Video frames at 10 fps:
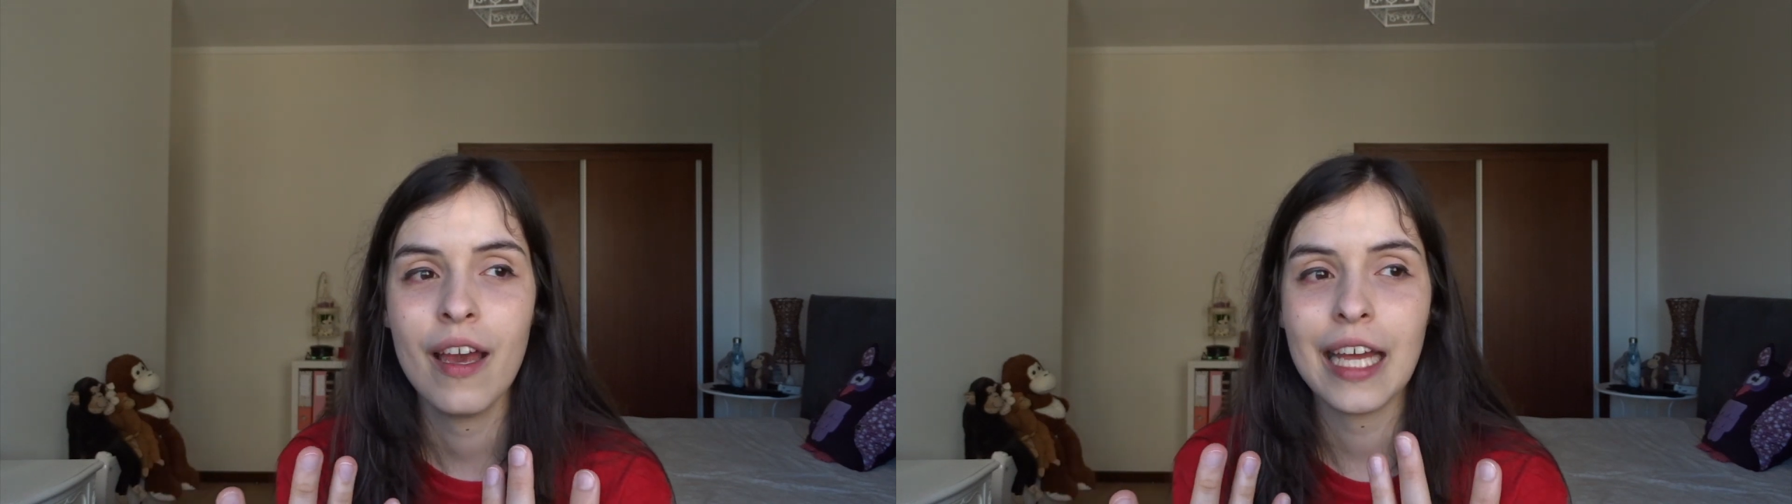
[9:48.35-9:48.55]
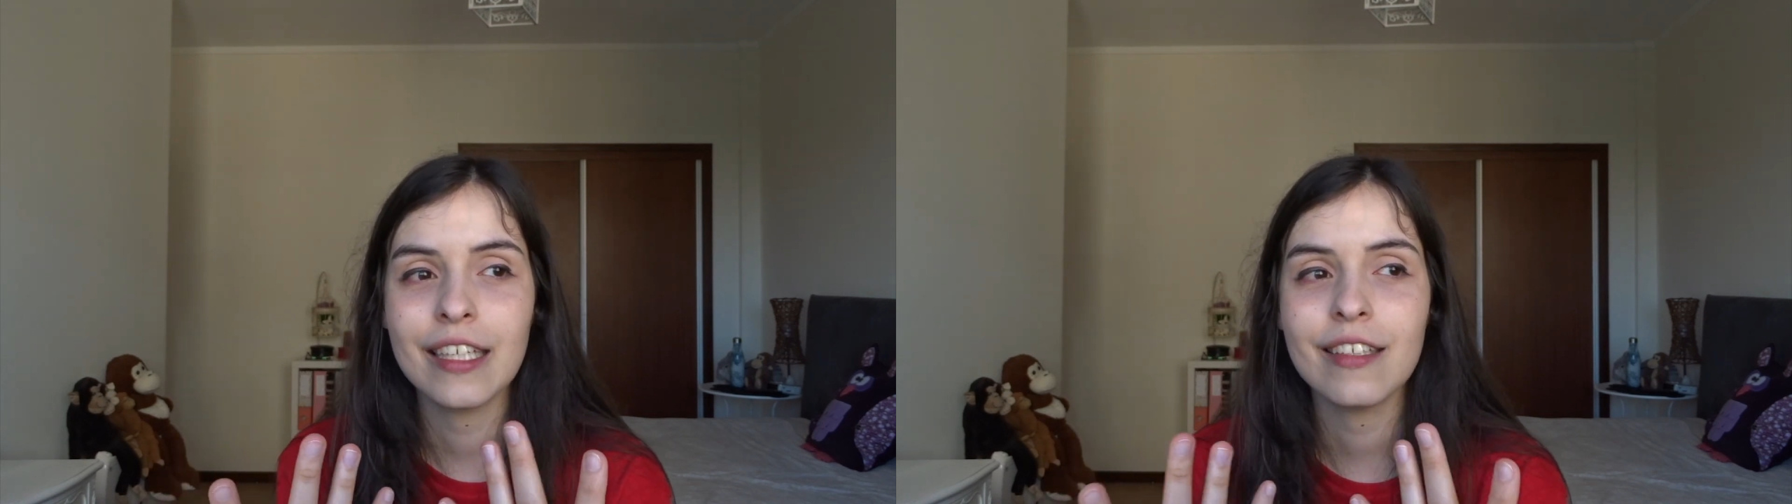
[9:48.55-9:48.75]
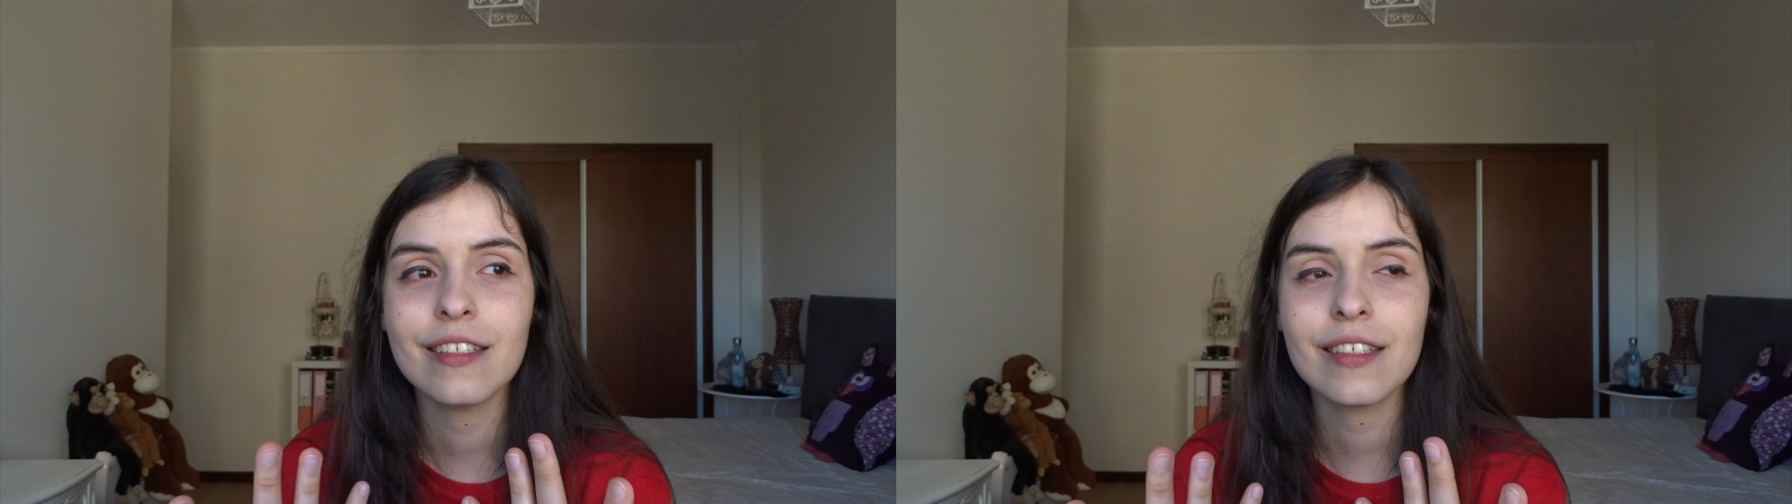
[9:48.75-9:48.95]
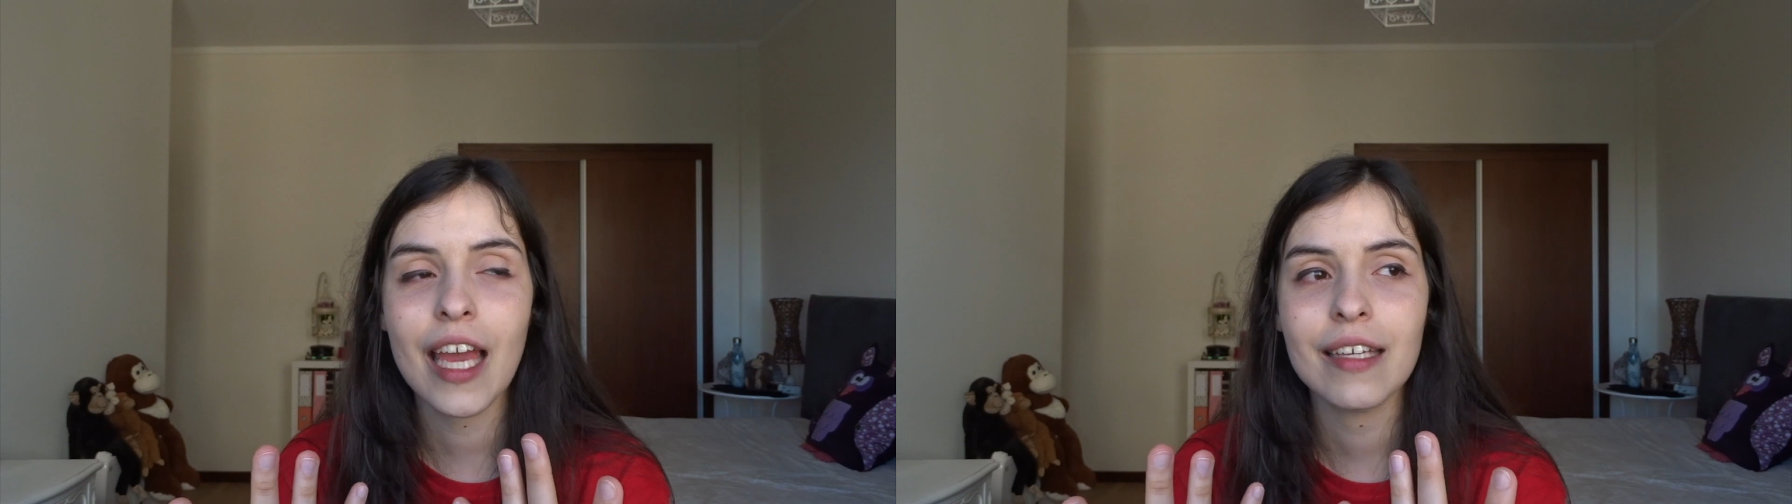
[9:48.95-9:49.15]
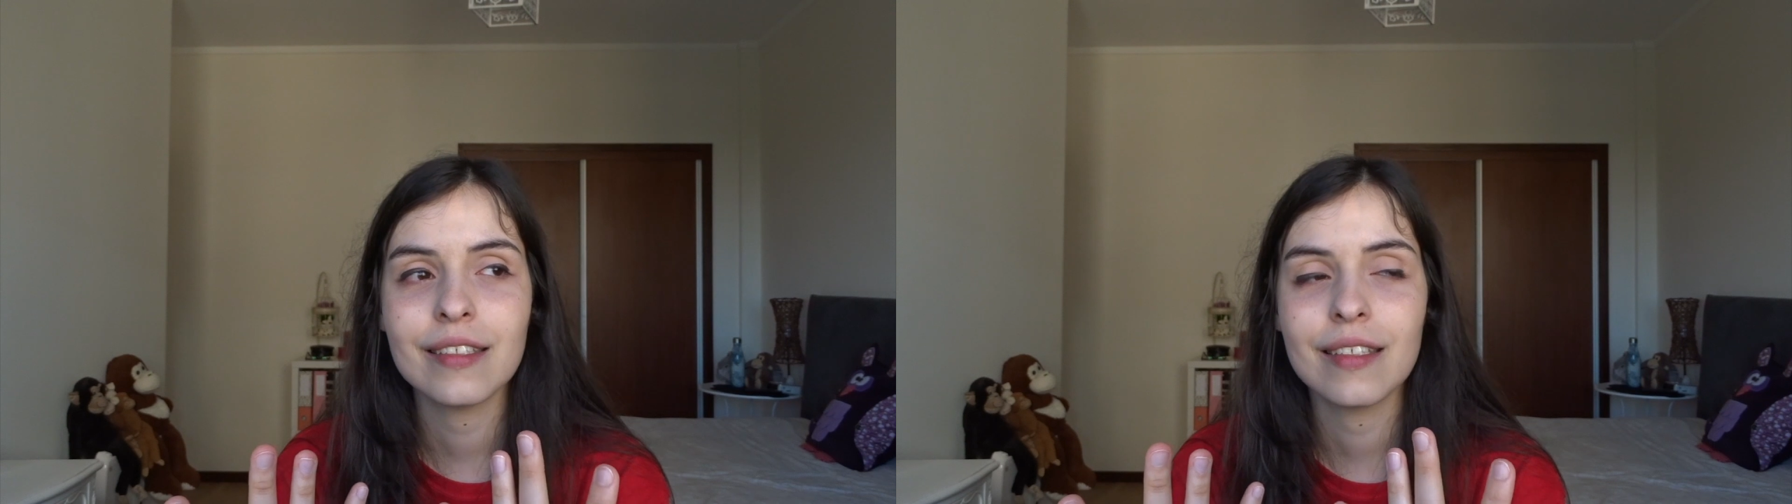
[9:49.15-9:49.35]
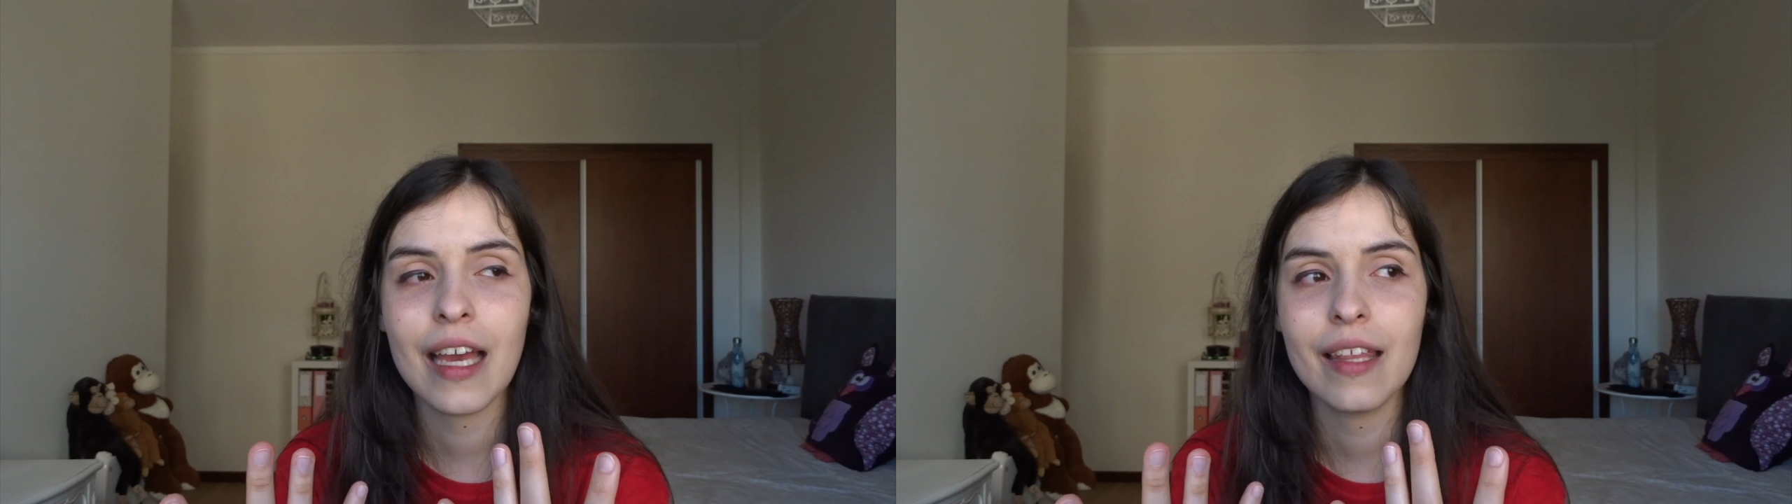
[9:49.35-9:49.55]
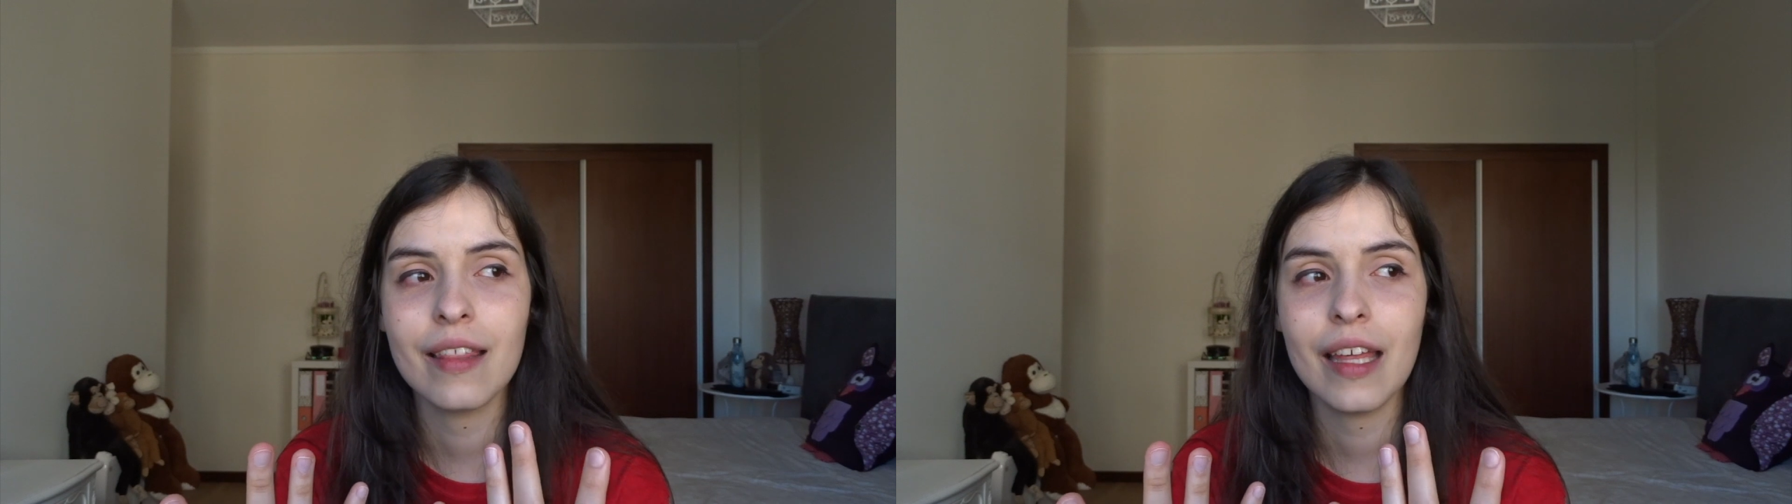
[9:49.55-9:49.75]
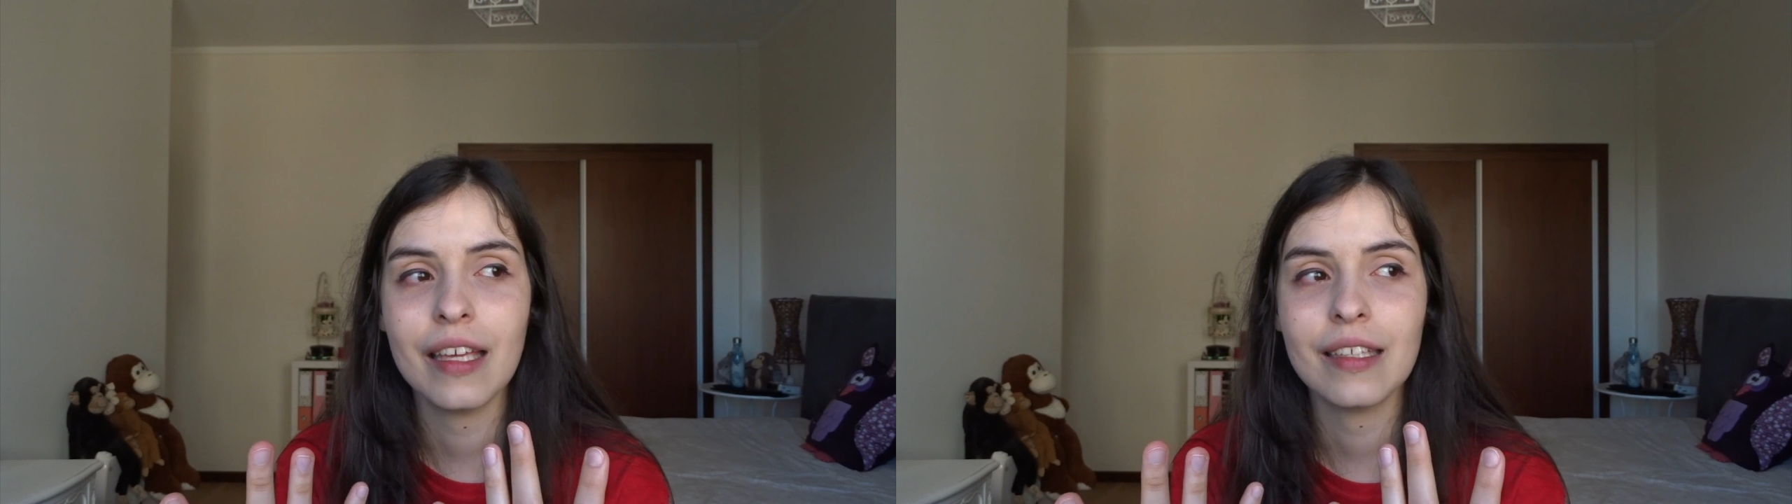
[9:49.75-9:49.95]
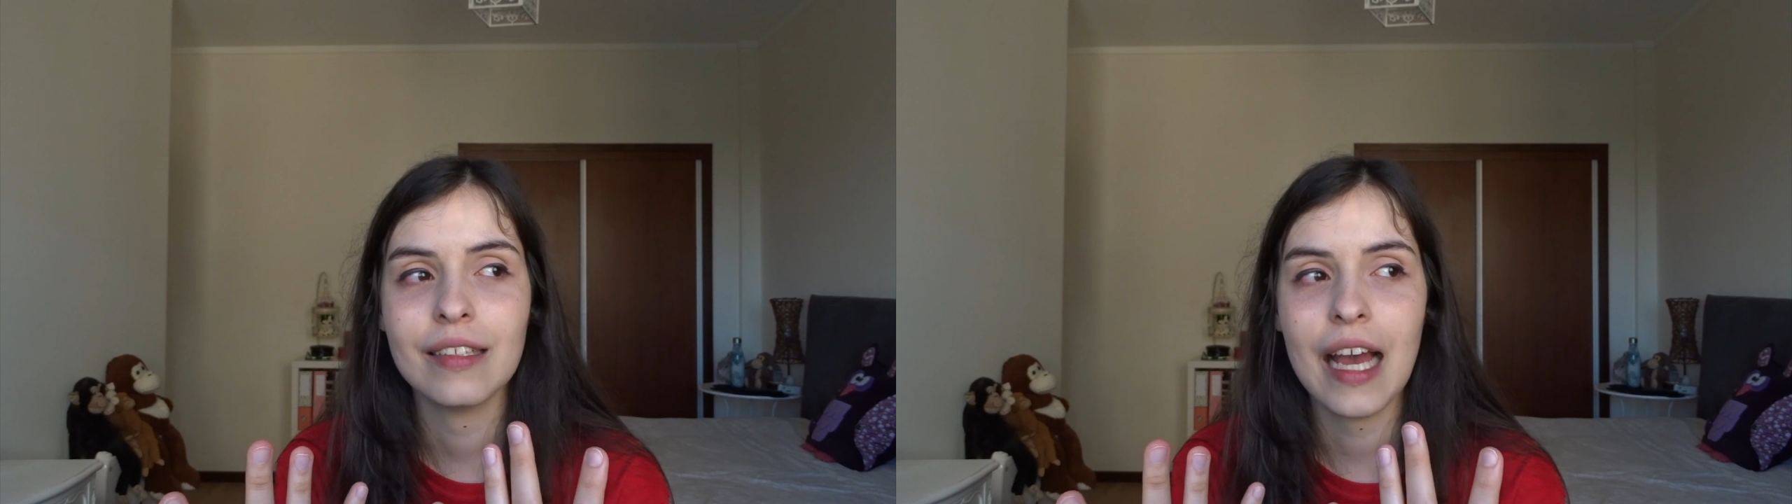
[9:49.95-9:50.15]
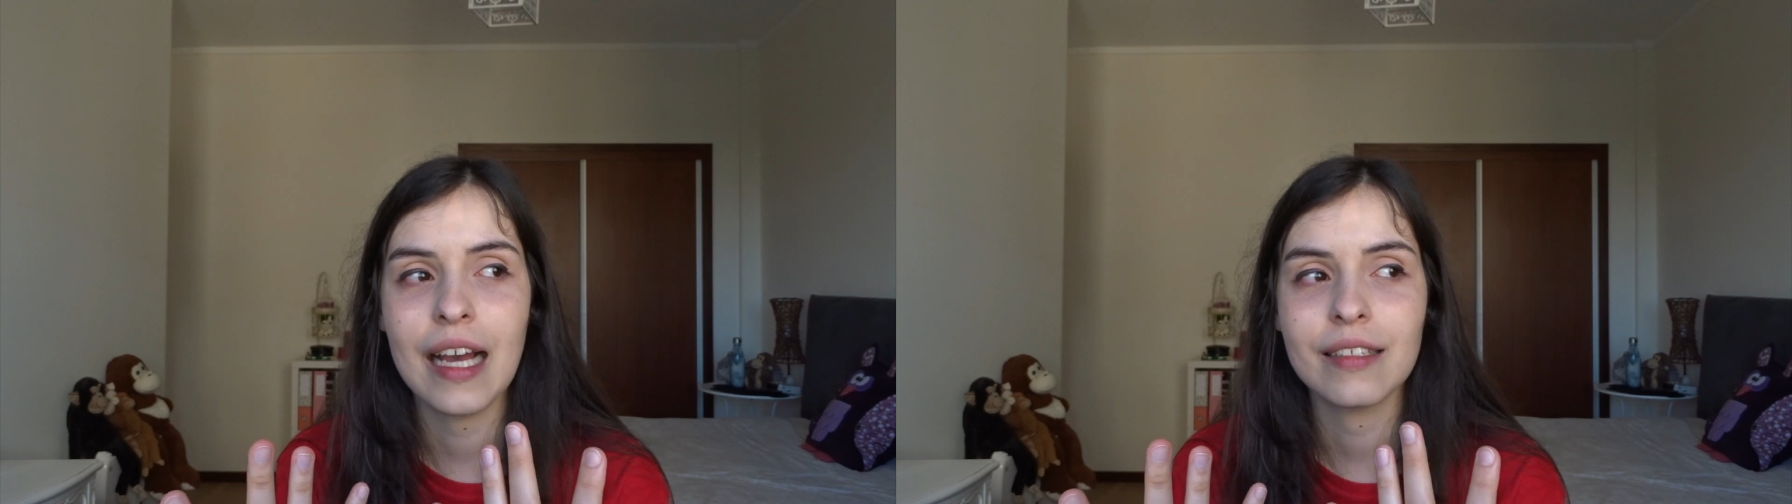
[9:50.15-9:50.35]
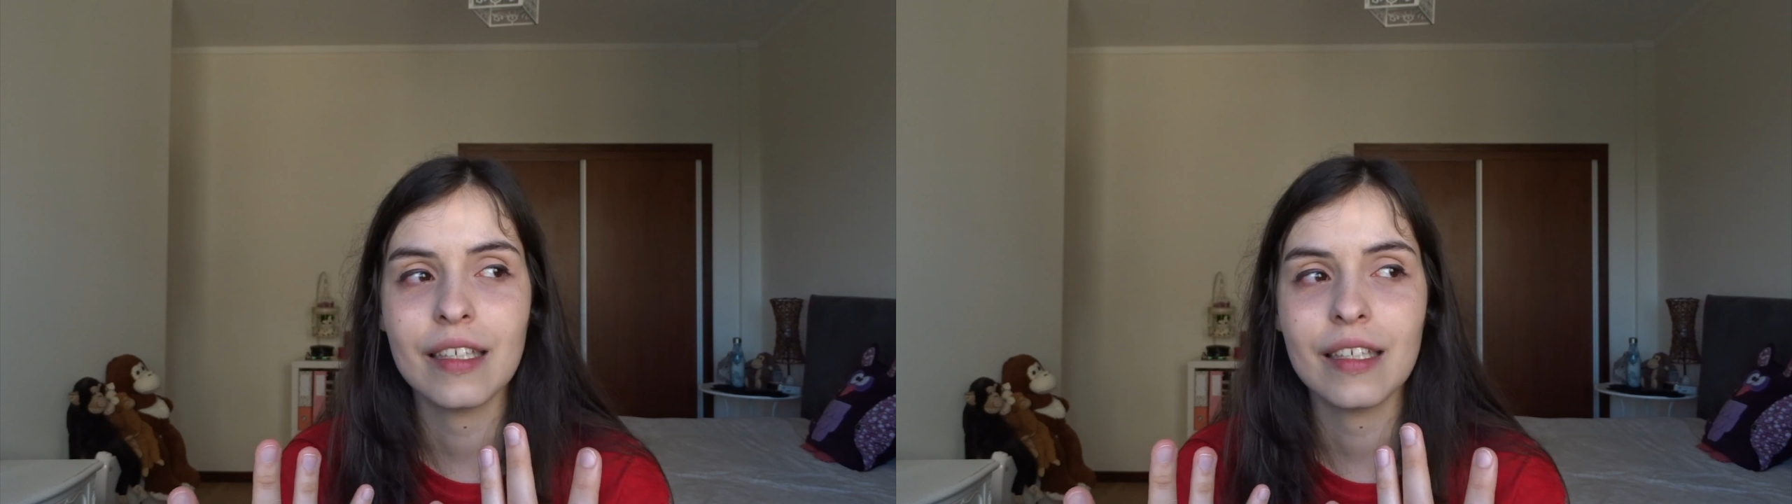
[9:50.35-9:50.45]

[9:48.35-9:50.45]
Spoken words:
And in this case, I think that